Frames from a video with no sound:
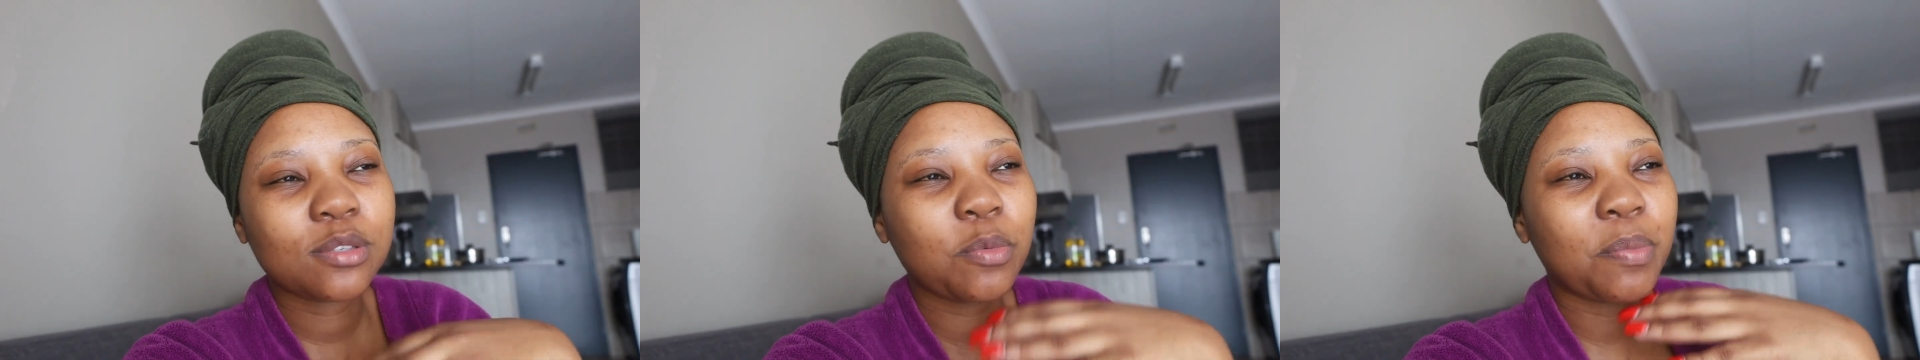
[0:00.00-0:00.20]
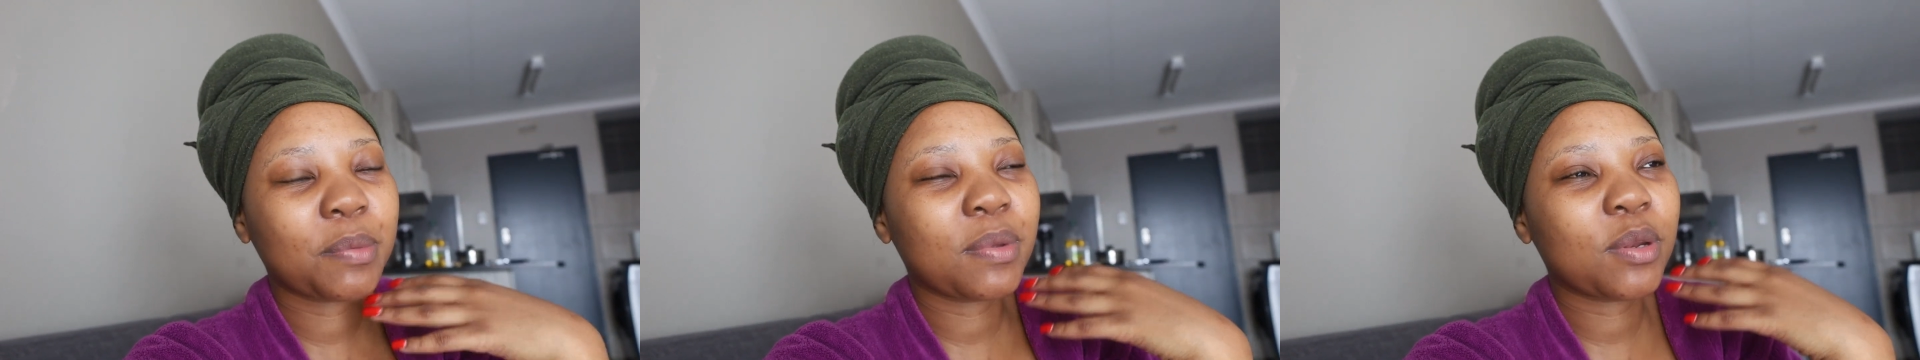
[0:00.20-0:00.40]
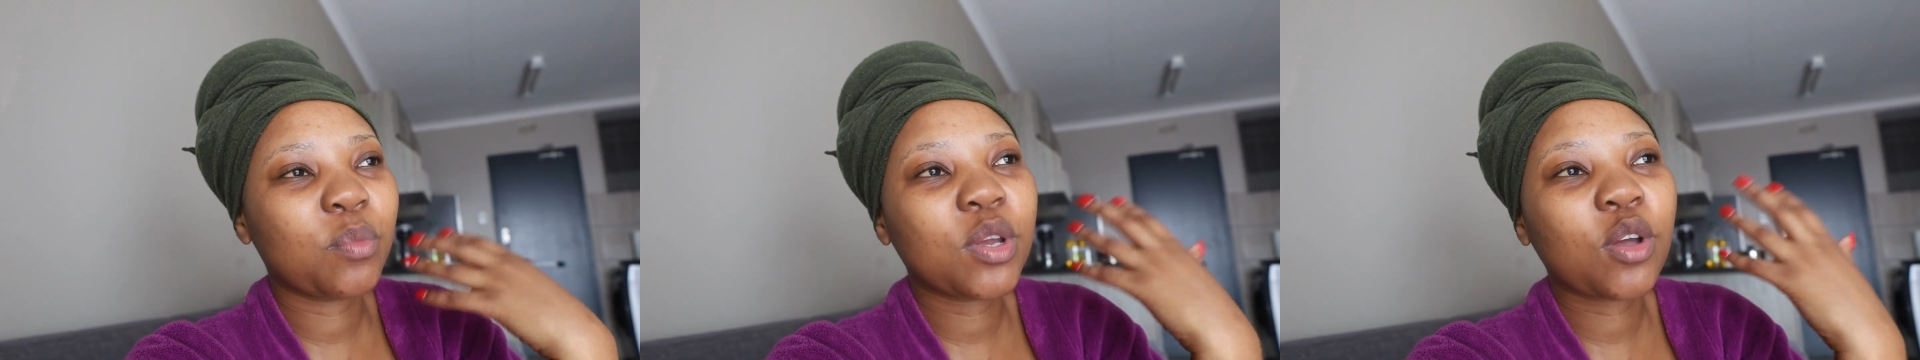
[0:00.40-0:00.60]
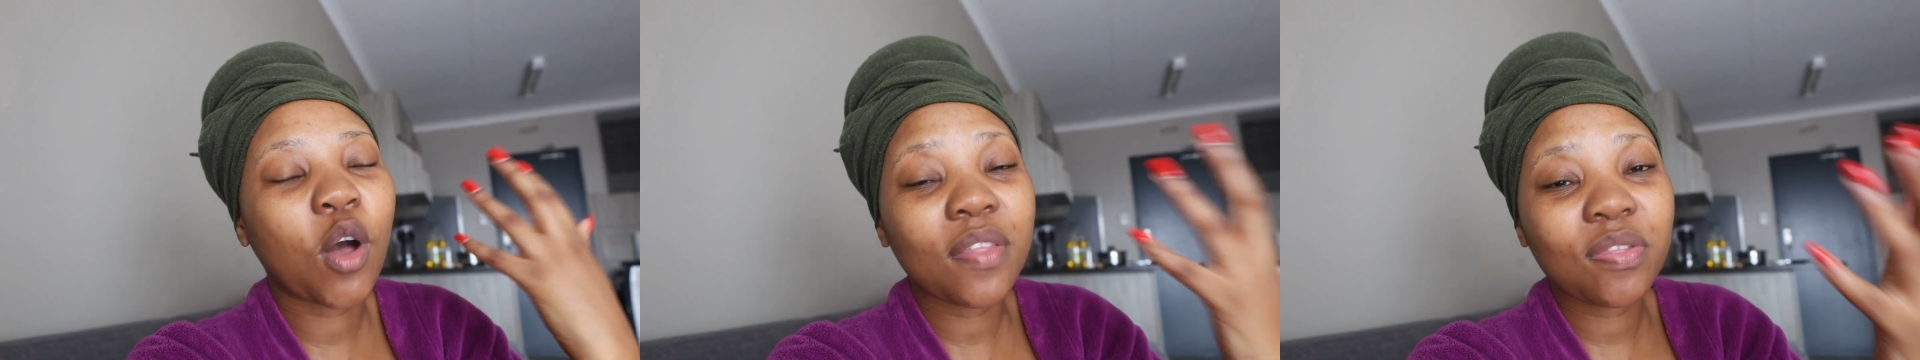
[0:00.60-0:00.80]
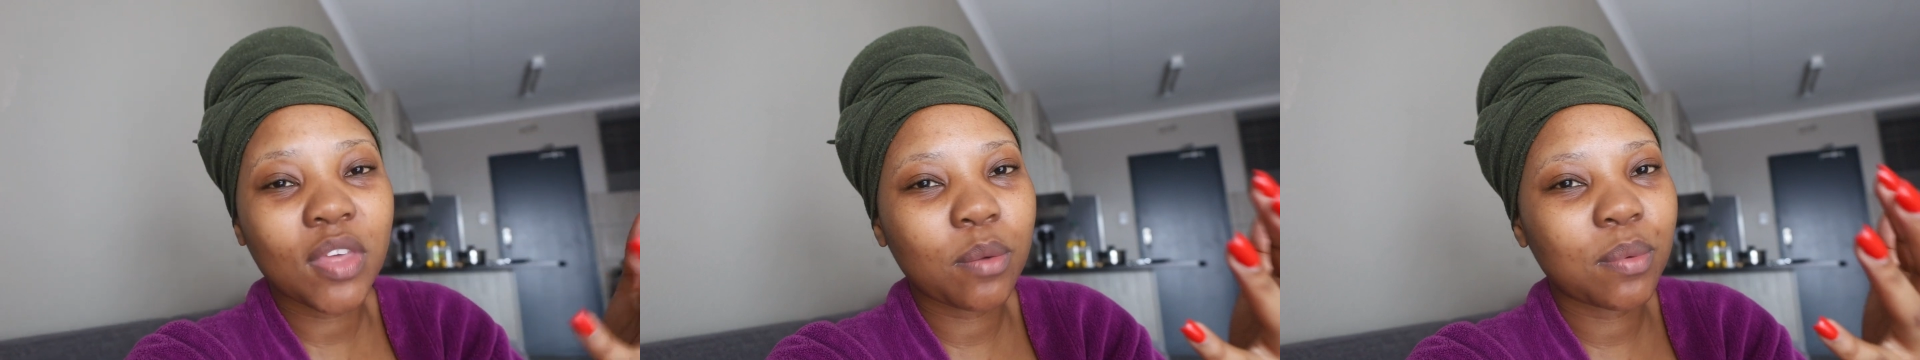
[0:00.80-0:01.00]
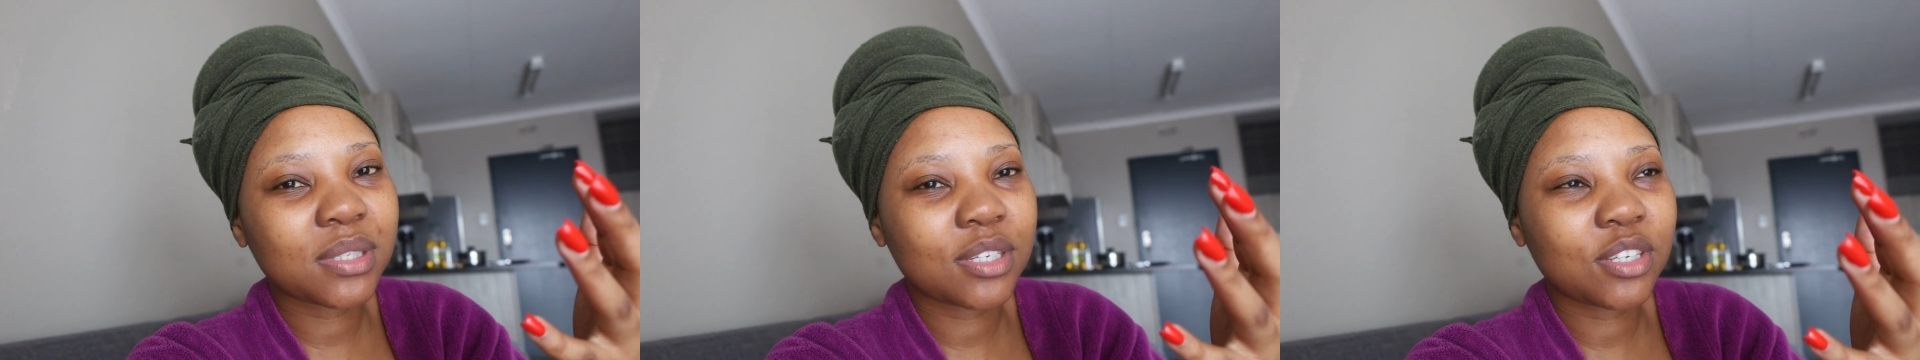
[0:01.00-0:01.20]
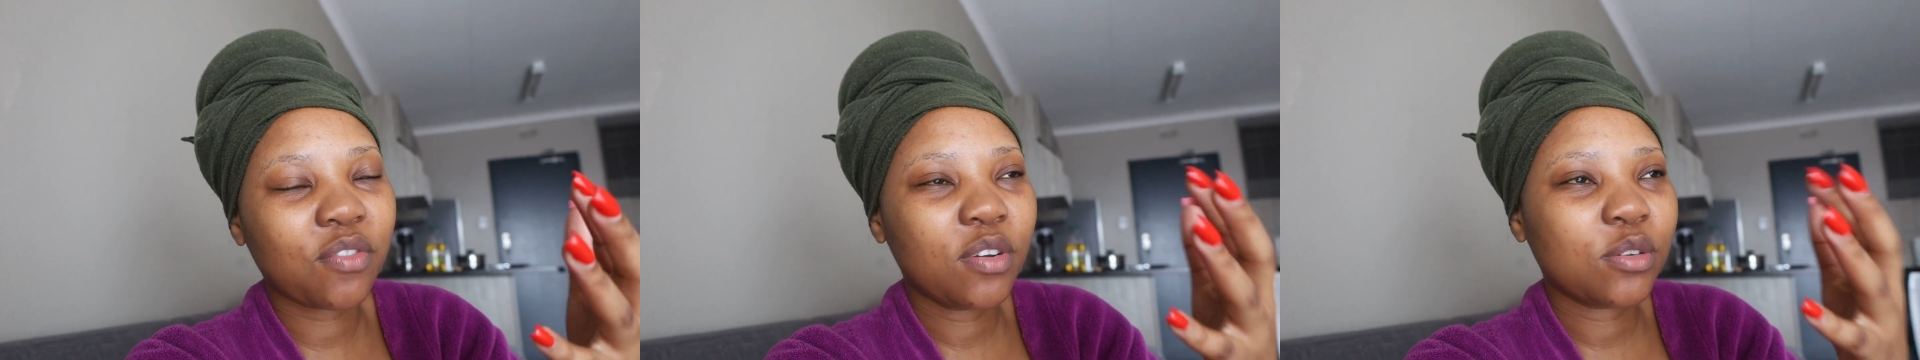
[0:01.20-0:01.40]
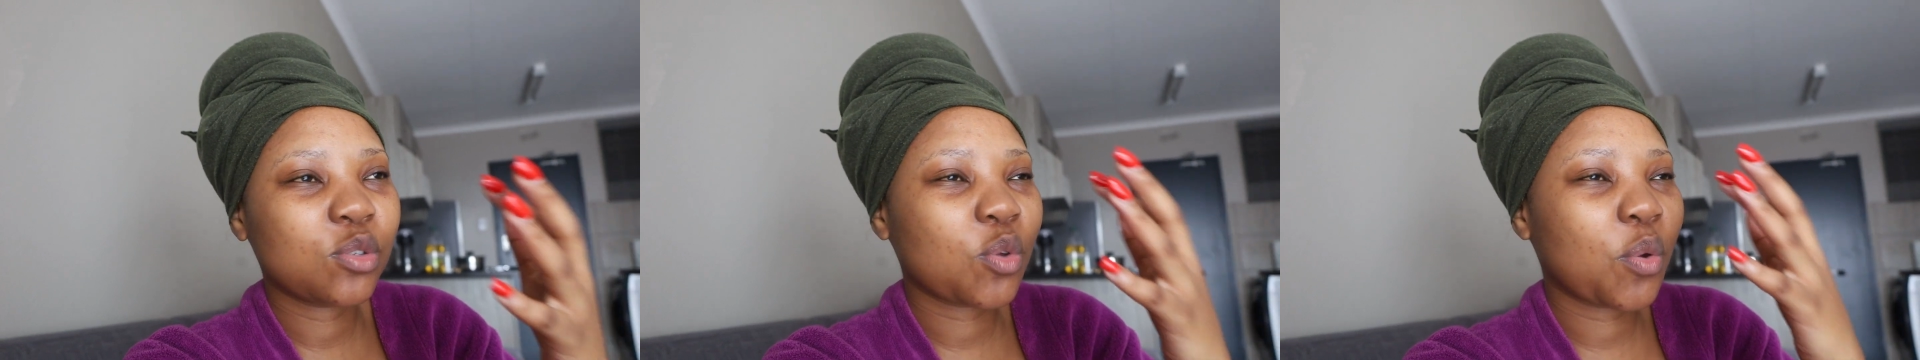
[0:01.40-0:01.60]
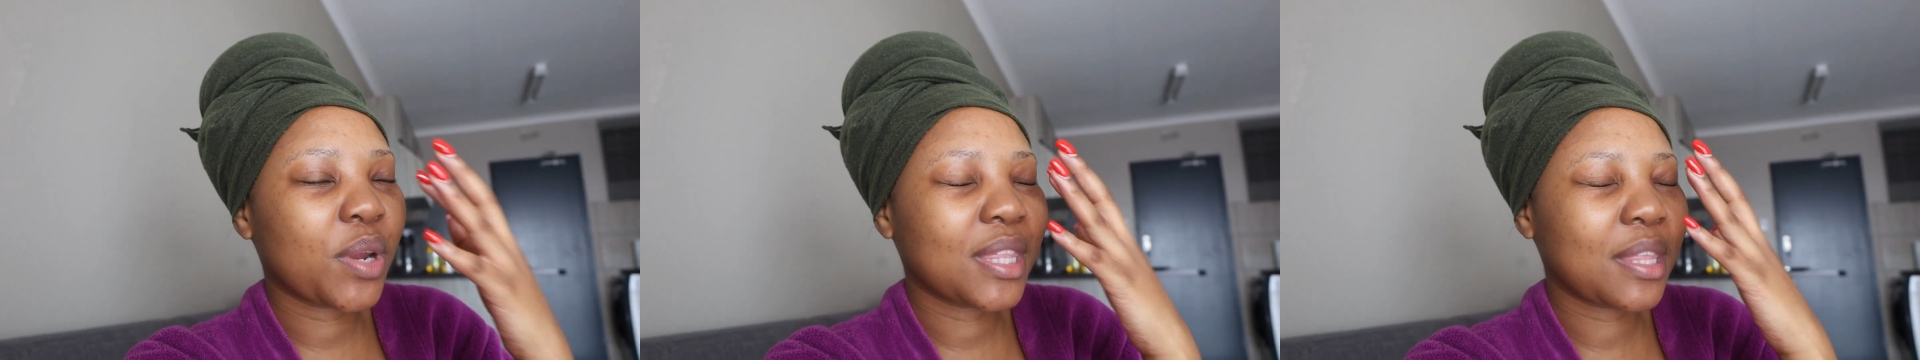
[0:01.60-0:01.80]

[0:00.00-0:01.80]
So, but when we got there, it was a different story.